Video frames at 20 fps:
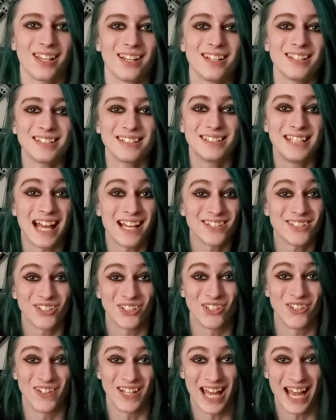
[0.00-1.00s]
Because that's a
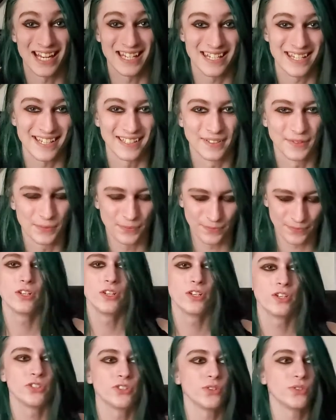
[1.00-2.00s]
good idea.
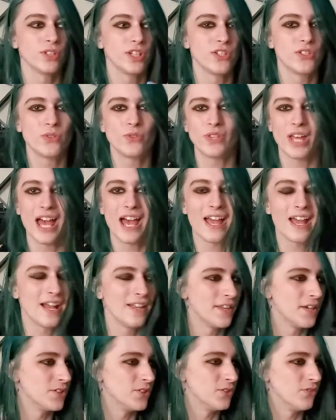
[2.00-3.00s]
So they do that, and
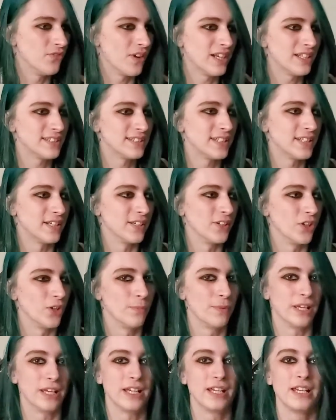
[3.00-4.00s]
then you fight Sin a little
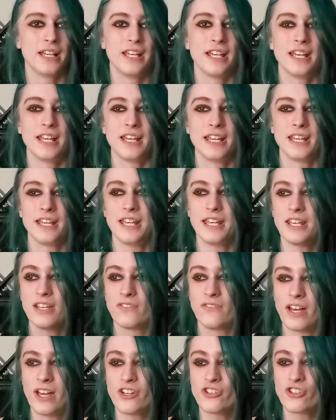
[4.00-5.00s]
bit. He
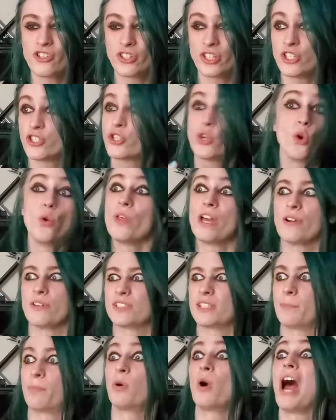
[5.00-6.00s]
eventually, to their
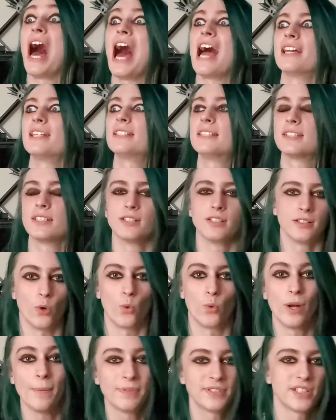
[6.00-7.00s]
surprise,
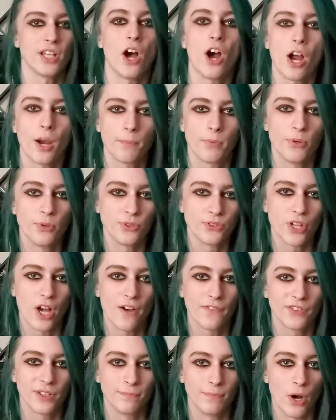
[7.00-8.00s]
rips the harpoons
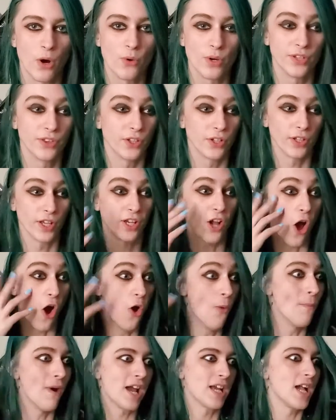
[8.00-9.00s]
off the boat, and they're like,
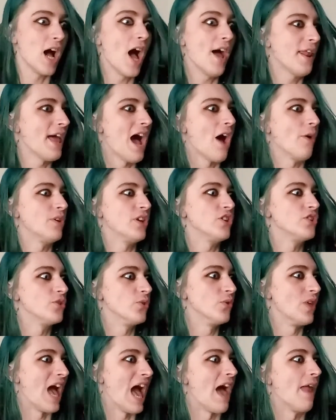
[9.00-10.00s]
oh my god, how'd he do
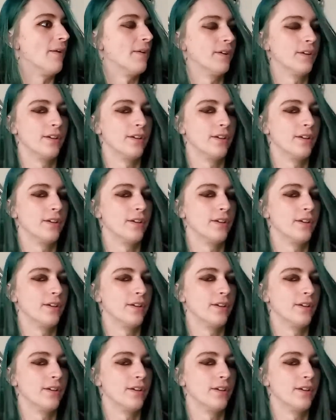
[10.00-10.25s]
that?